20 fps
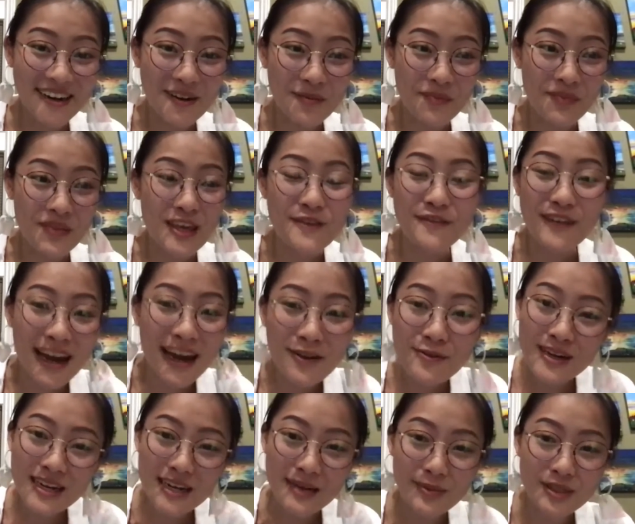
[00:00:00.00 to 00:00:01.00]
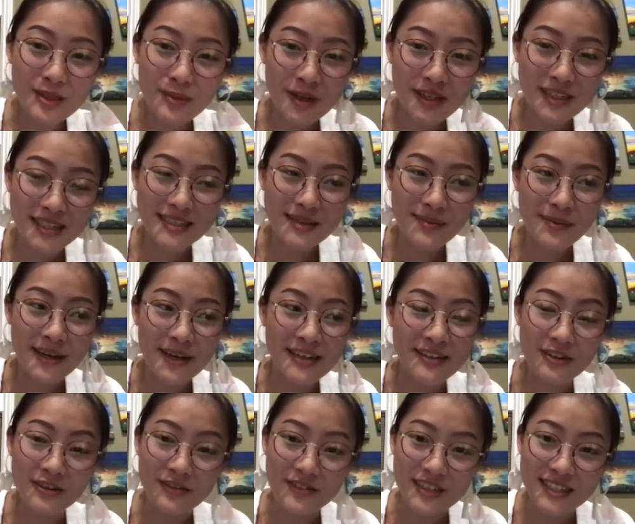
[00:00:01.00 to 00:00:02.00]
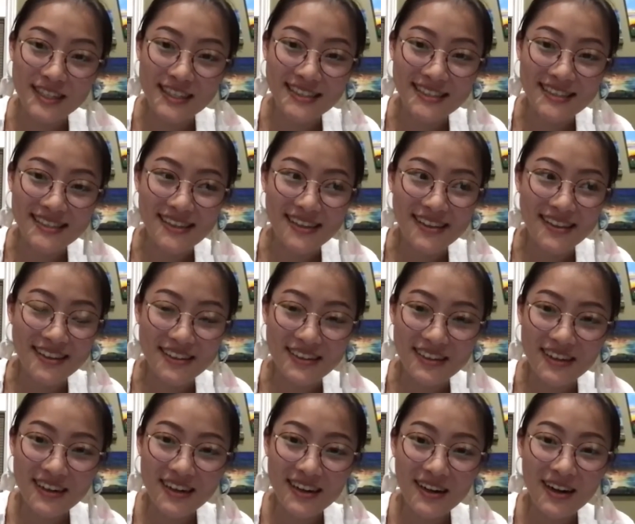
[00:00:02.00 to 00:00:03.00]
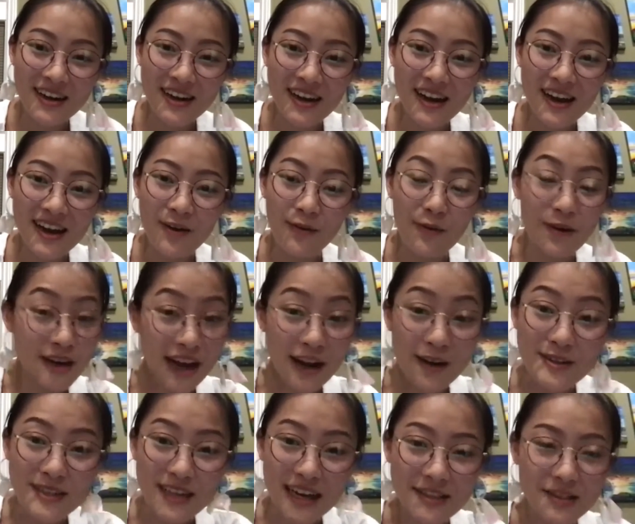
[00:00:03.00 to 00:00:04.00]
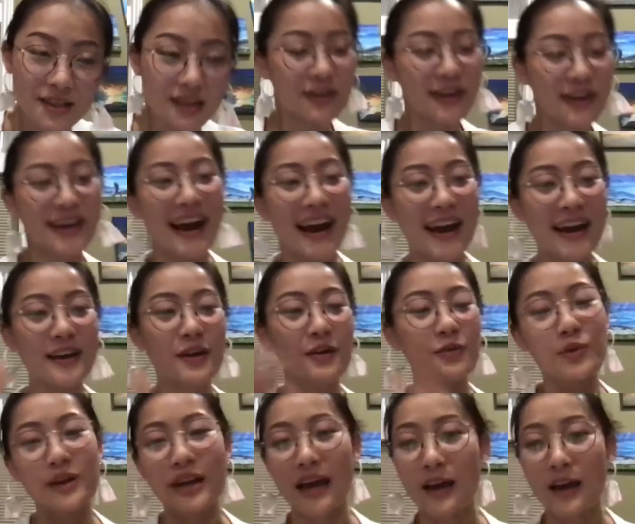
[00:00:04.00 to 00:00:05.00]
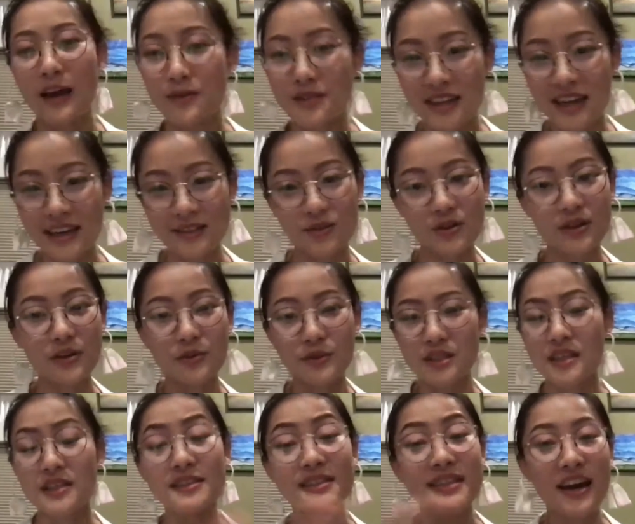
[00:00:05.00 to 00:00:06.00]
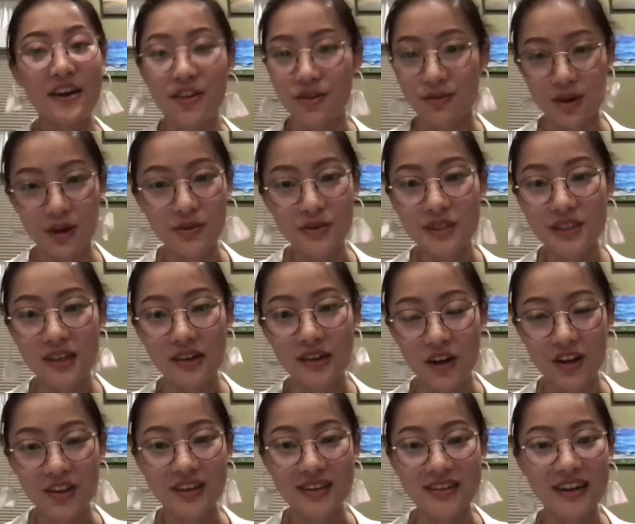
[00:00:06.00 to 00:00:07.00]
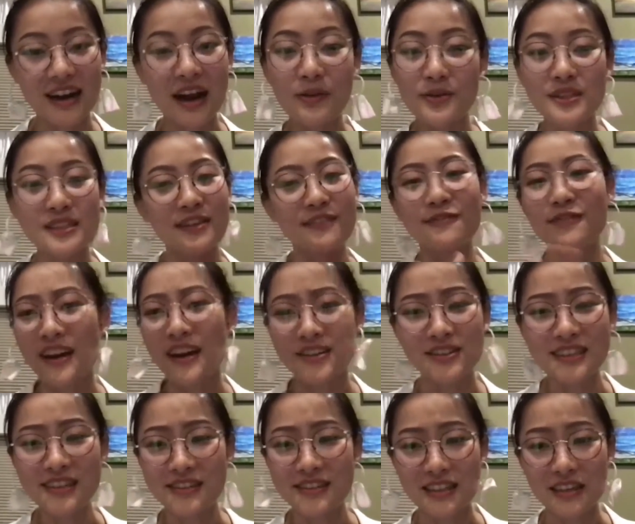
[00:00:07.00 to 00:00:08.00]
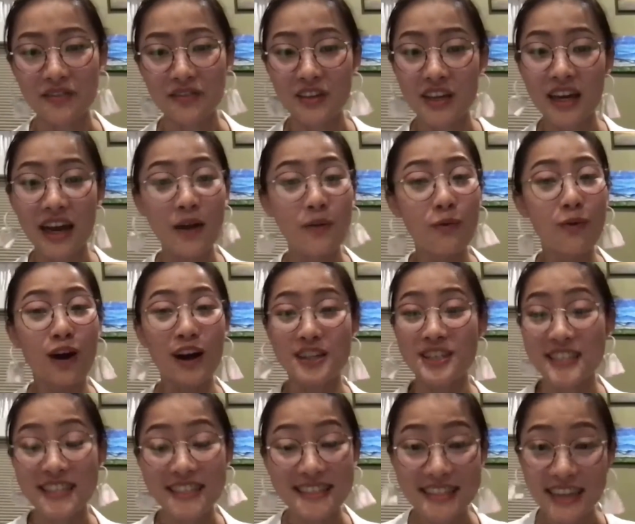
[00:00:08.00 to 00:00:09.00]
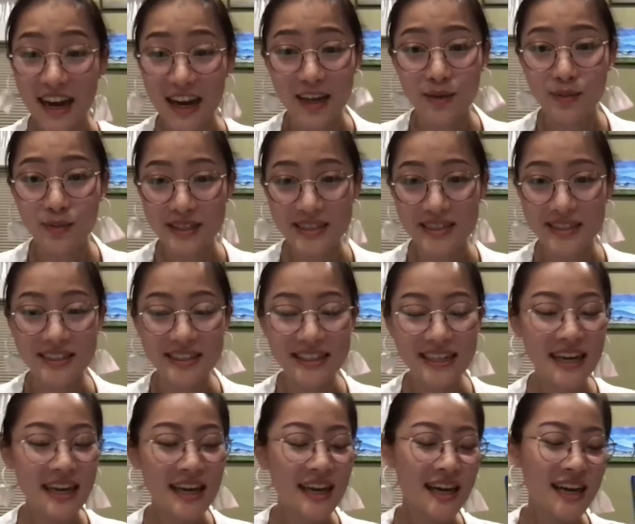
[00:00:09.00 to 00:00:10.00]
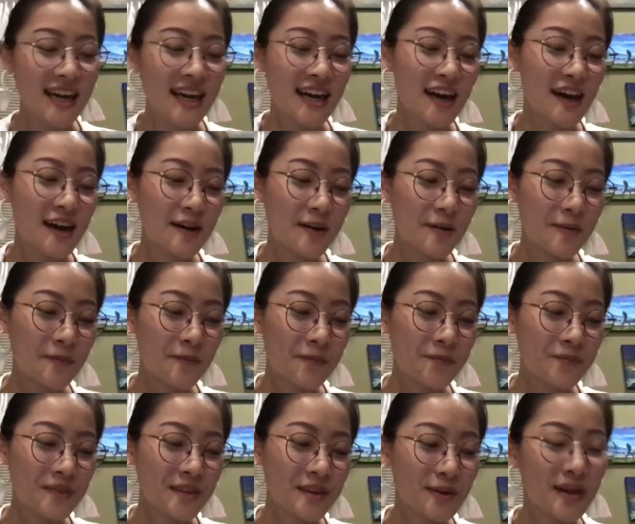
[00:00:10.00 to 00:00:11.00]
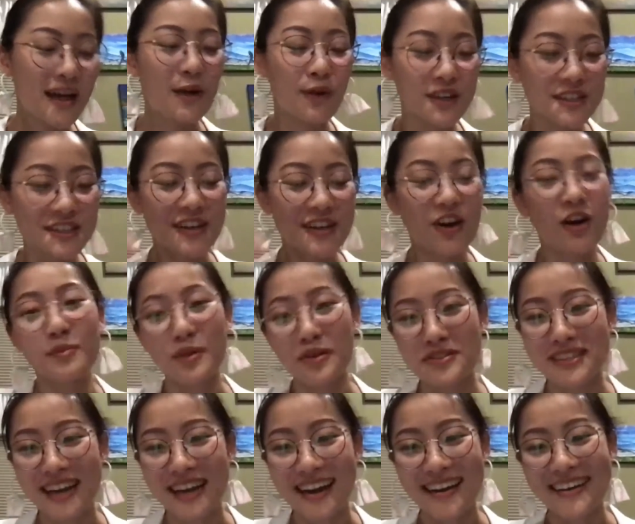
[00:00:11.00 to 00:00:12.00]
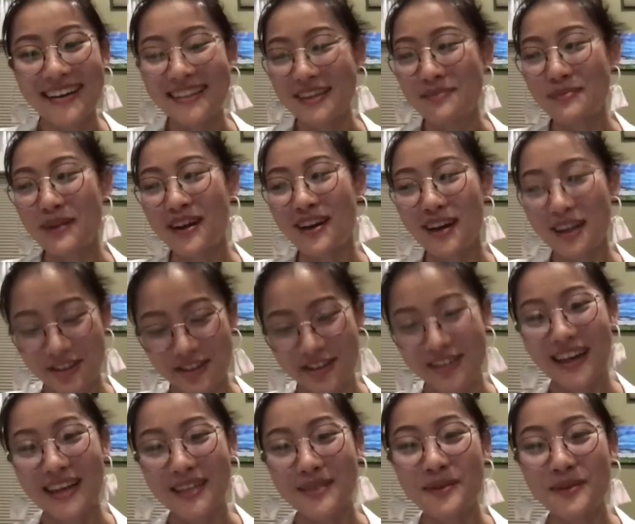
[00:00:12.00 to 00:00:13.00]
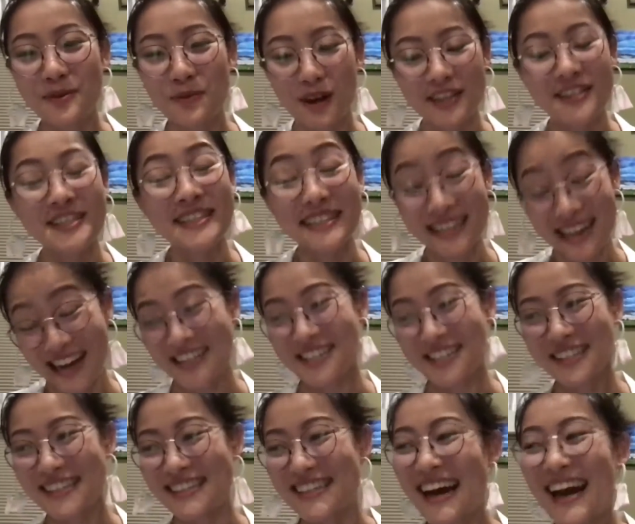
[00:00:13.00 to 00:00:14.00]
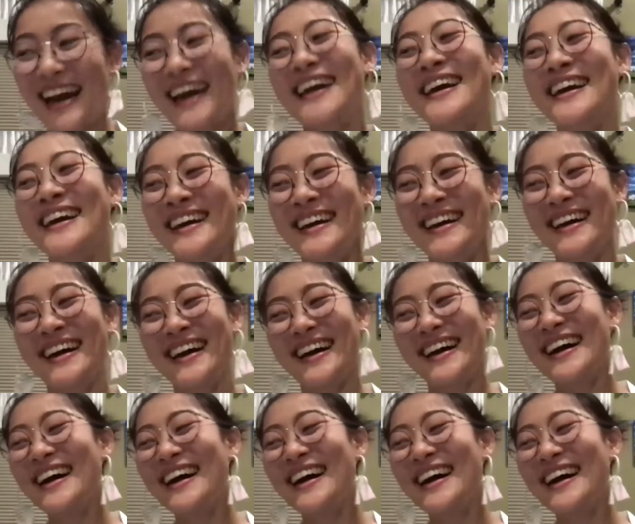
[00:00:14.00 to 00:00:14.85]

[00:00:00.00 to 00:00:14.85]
If I were able to participate in Irvington's theater when I was when I was in high school, it was the death throes of our theater. I was in the final years of it. I watched it die, basically. Well, I watched it almost die, and then my underclassmen watched it actually die,